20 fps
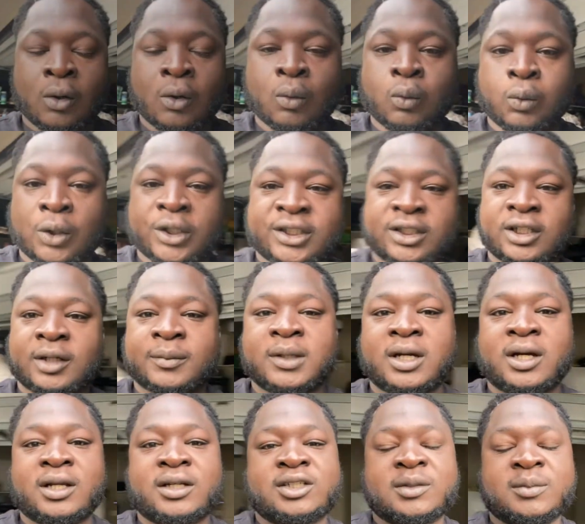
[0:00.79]
What's up,
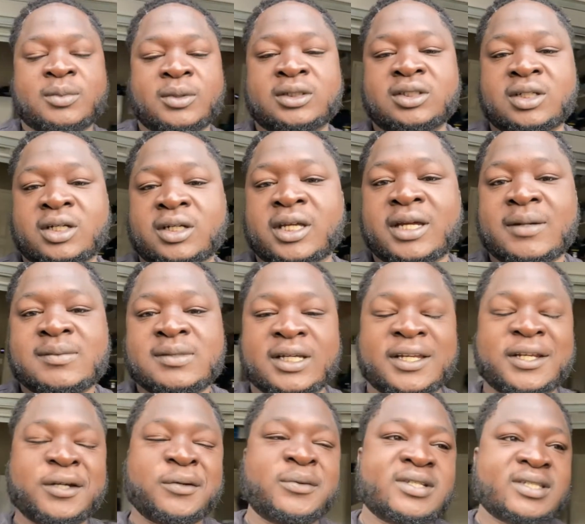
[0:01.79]
y'all? It's your boy Starter Camp
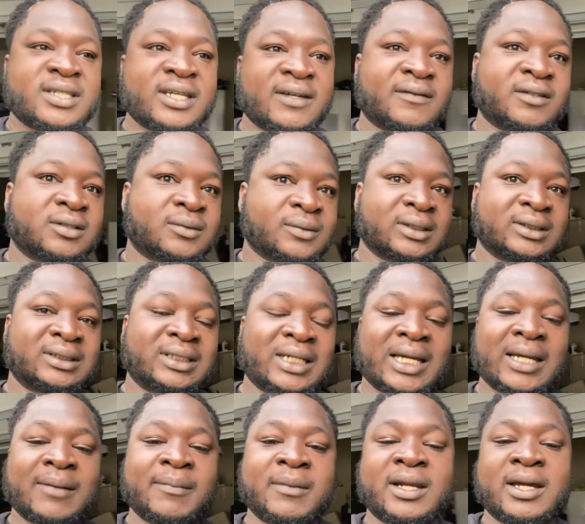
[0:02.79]
checking in one time for the one
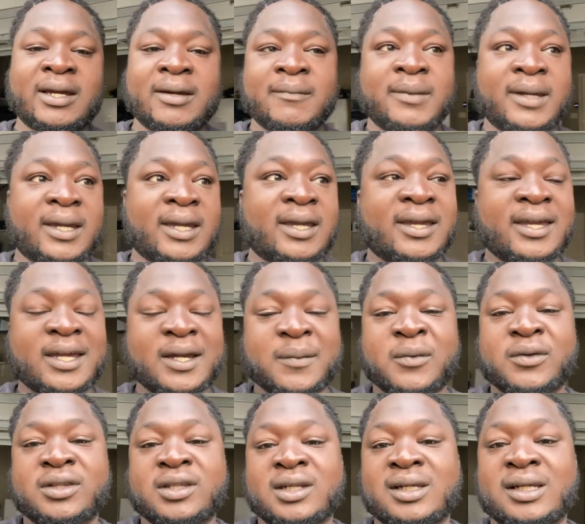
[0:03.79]
time, and I'm back
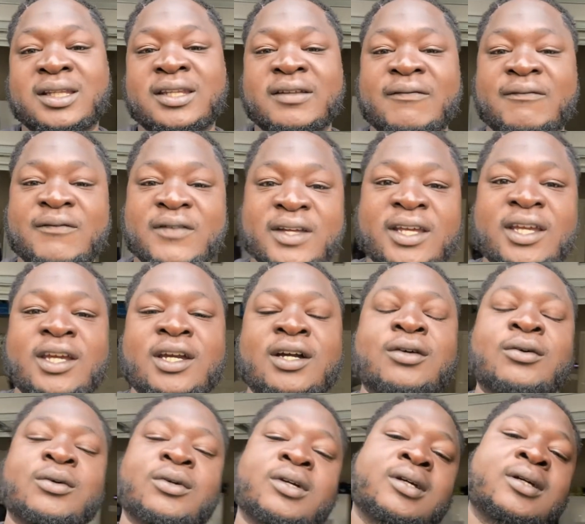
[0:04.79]
again with another
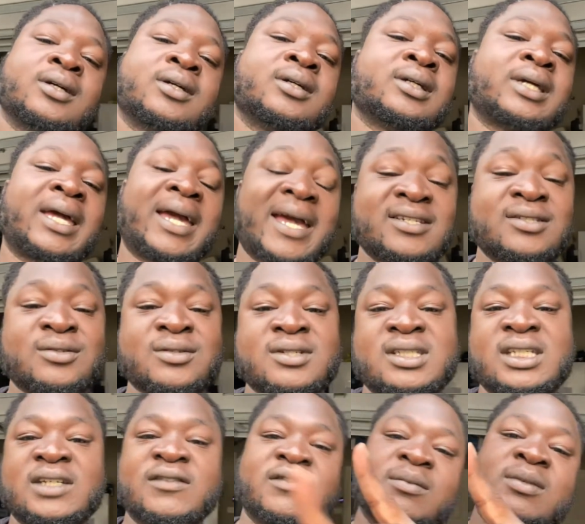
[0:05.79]
video. As you can
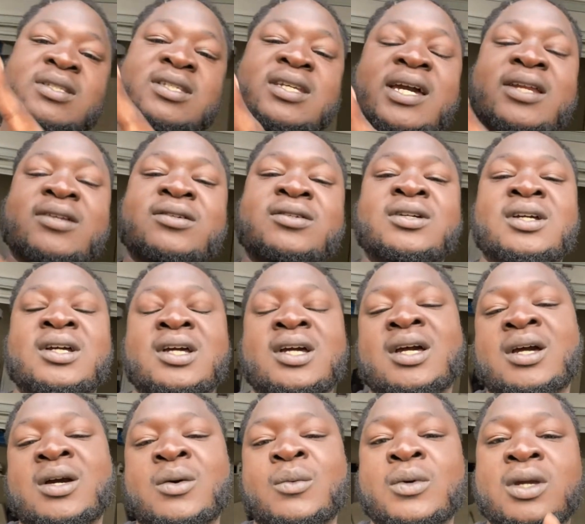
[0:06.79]
see from the title,
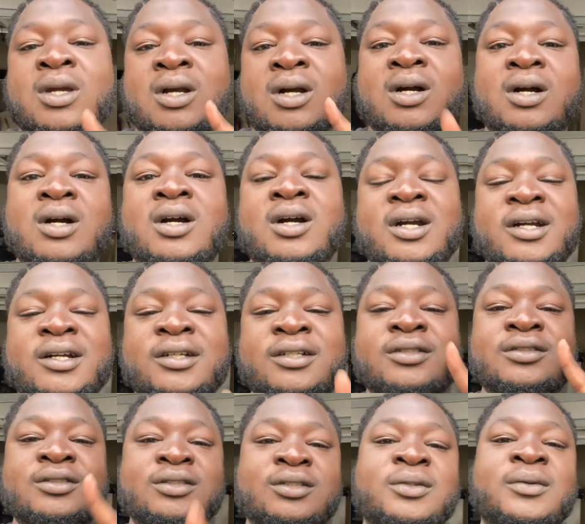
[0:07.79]
we are
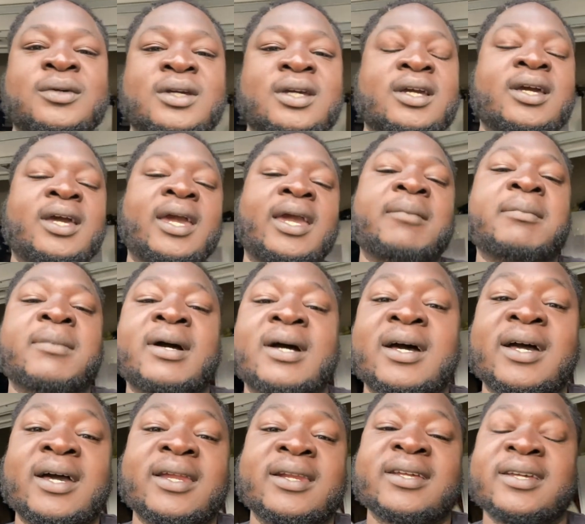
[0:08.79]
doing a
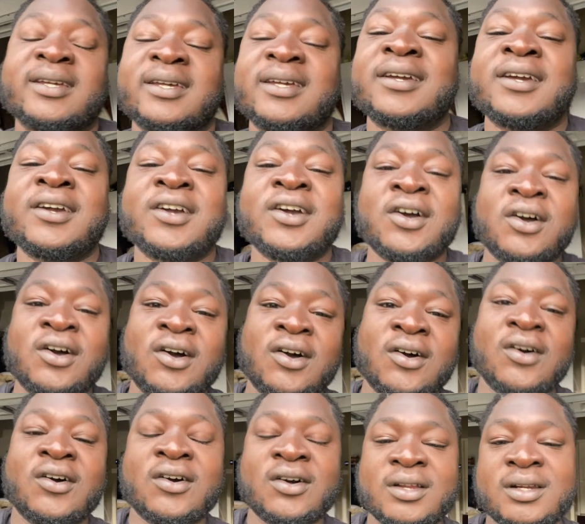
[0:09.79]
mod
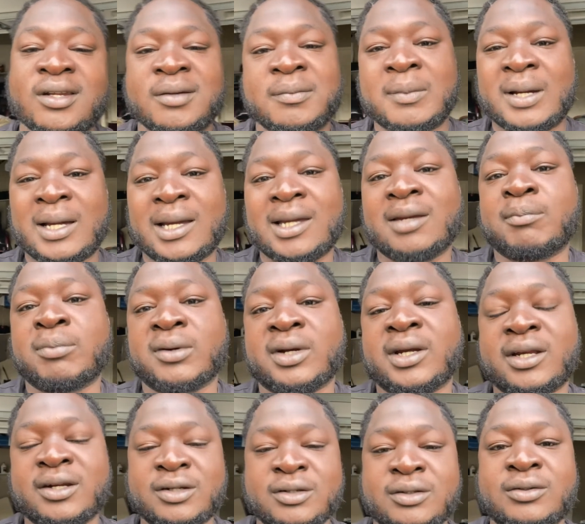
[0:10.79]
on my
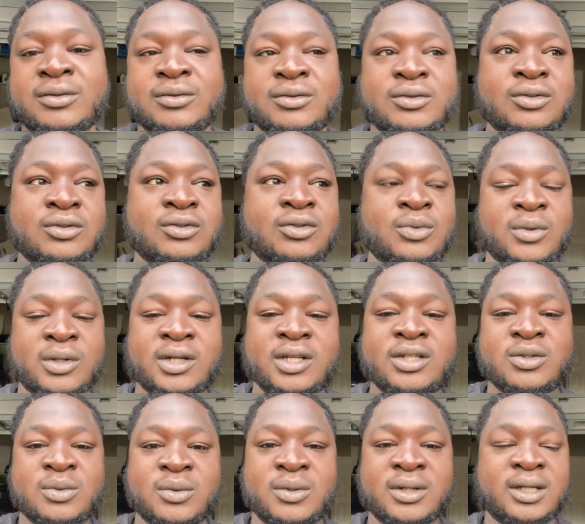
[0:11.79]
brand new
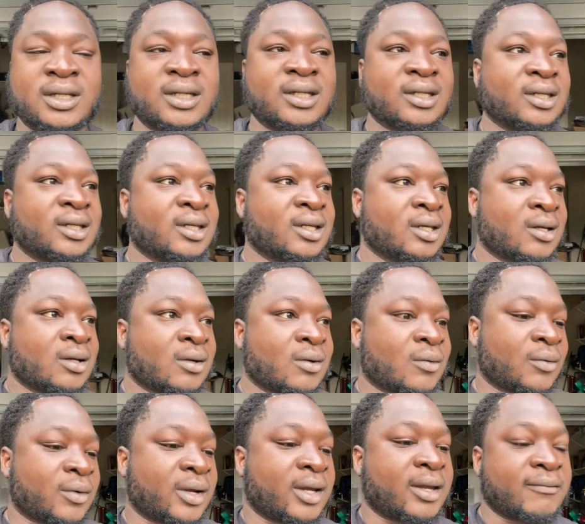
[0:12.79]
2020
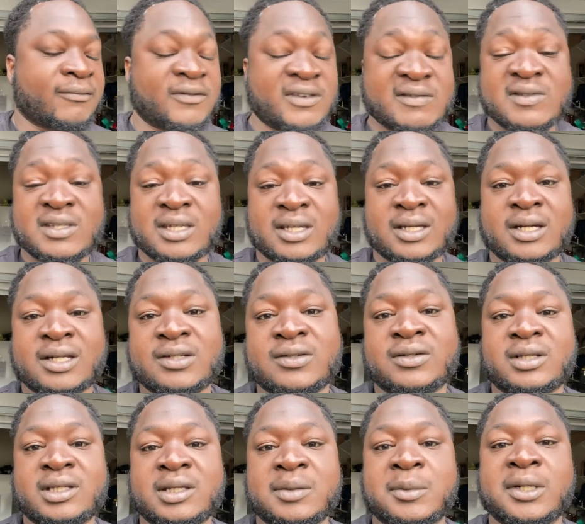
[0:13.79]
Ram
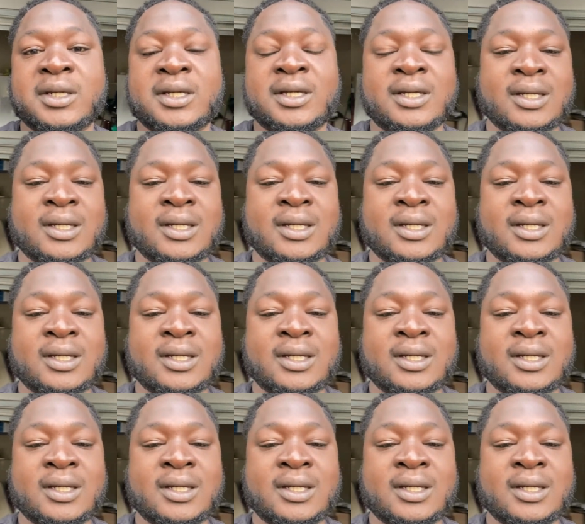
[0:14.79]
1500 Limited.